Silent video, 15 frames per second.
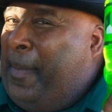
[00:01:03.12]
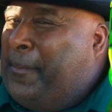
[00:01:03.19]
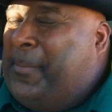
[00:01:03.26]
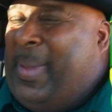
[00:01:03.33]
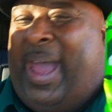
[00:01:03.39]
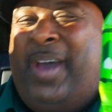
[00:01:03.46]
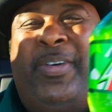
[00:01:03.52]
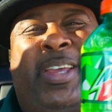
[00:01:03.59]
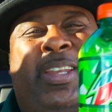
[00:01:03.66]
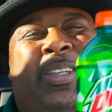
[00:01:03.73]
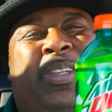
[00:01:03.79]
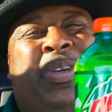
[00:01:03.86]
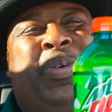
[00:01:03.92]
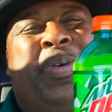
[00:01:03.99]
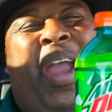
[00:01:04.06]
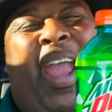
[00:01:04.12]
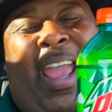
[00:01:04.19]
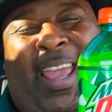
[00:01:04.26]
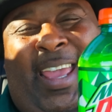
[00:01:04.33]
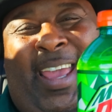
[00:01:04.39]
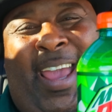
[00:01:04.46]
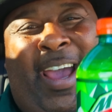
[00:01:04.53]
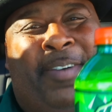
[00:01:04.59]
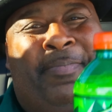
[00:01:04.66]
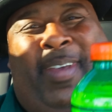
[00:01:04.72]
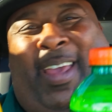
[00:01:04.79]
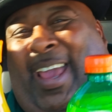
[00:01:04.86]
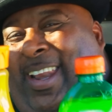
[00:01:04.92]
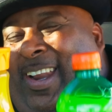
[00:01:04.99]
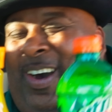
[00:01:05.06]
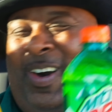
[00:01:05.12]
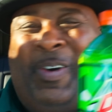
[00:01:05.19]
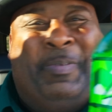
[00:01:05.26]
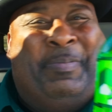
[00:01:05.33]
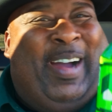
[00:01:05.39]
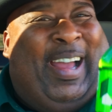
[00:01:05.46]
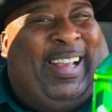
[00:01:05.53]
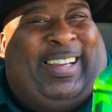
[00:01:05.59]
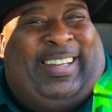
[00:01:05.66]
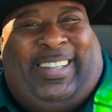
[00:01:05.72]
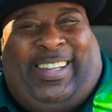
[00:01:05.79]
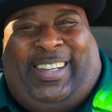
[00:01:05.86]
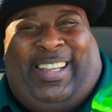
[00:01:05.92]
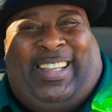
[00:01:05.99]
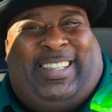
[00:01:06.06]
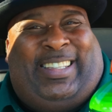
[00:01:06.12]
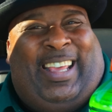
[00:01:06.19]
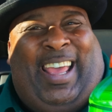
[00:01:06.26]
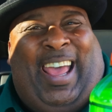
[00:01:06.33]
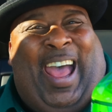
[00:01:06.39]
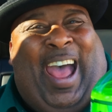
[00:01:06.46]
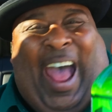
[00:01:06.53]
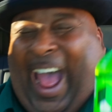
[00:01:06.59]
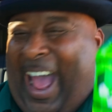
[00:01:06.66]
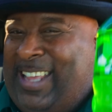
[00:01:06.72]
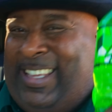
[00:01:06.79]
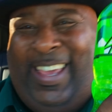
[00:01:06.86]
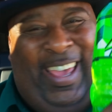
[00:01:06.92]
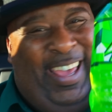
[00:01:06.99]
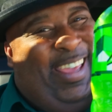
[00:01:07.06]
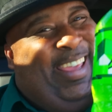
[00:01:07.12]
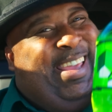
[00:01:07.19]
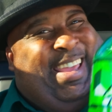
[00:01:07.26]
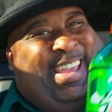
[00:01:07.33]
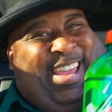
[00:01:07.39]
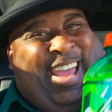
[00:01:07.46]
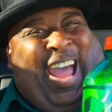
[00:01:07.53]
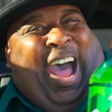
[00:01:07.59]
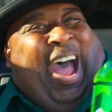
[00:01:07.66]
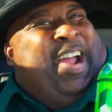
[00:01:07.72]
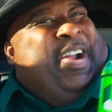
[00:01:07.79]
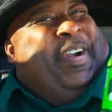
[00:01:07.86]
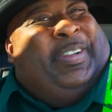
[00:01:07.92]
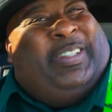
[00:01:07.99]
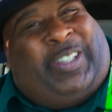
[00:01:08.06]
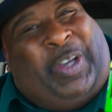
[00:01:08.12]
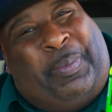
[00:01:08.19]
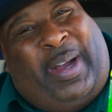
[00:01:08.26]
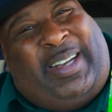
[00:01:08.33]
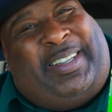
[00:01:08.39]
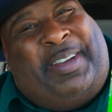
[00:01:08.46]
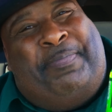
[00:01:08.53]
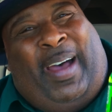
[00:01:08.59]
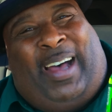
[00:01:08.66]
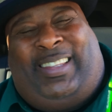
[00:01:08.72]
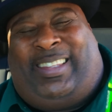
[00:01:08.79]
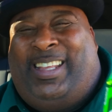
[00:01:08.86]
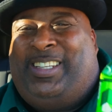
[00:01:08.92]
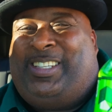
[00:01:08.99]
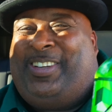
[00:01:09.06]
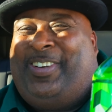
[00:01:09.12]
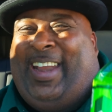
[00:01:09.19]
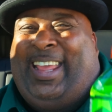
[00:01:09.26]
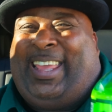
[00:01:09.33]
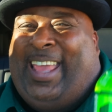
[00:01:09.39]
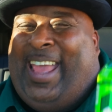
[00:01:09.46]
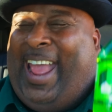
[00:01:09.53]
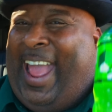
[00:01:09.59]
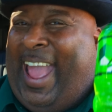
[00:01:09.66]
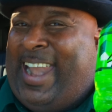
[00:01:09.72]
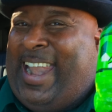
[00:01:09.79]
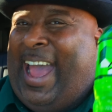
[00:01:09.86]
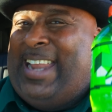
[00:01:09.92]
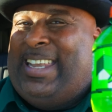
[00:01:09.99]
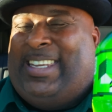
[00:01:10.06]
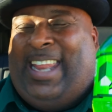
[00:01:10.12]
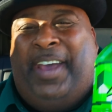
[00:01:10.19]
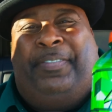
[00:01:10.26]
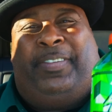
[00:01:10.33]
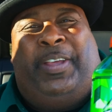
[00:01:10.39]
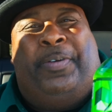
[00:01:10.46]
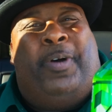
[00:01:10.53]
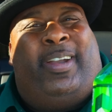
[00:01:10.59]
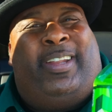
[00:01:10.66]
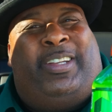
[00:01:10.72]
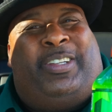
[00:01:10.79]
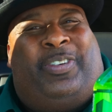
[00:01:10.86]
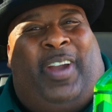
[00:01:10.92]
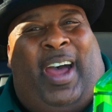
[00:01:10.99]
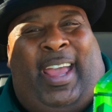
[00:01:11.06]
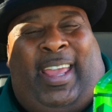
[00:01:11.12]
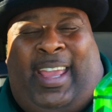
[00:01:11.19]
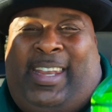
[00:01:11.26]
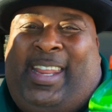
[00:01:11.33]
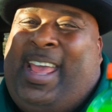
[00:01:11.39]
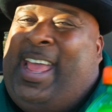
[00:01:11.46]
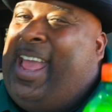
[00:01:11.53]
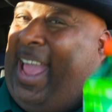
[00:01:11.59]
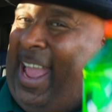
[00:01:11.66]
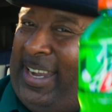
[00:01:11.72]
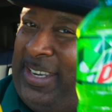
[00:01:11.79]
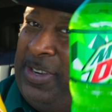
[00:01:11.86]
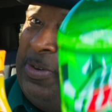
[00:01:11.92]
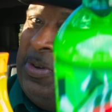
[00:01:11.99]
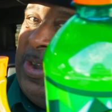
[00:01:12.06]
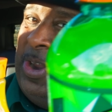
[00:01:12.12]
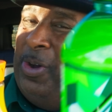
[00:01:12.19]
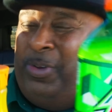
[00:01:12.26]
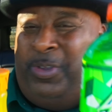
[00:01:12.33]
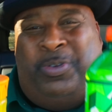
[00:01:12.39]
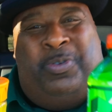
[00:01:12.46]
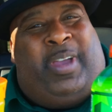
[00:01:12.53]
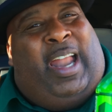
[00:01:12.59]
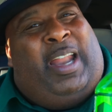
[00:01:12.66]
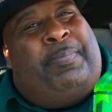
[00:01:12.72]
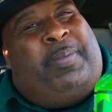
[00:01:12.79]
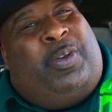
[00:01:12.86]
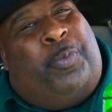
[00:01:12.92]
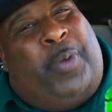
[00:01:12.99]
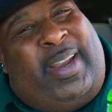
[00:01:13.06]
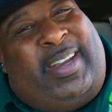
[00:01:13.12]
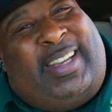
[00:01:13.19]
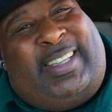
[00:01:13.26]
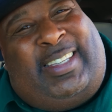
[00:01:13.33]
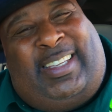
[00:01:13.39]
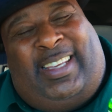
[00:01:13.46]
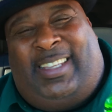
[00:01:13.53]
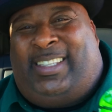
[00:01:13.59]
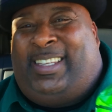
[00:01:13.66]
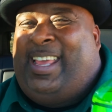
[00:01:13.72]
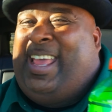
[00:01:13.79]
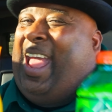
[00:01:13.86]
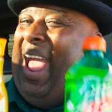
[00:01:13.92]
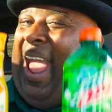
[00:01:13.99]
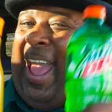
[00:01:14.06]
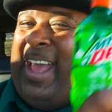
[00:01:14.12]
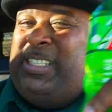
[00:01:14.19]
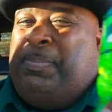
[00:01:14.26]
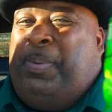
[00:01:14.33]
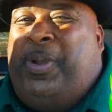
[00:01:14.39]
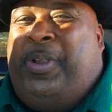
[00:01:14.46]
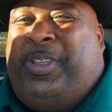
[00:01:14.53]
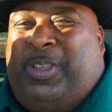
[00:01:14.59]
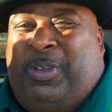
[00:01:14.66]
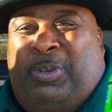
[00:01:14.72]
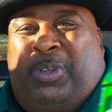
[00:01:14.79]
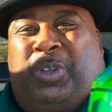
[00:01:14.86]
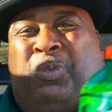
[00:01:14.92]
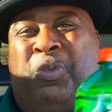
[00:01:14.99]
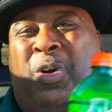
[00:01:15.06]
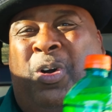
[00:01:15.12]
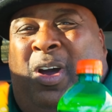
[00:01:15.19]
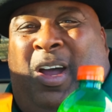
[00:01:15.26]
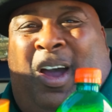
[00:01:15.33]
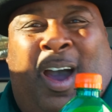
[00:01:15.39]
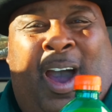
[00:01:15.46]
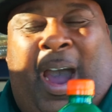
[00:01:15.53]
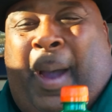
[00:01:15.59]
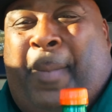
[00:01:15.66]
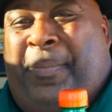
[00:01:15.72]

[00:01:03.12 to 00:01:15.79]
Mountain Dew AM. And oh my goodness, I heard so much about this drink, and I definitely want to try it. And you know you gotta be witnesses as per usual. Oh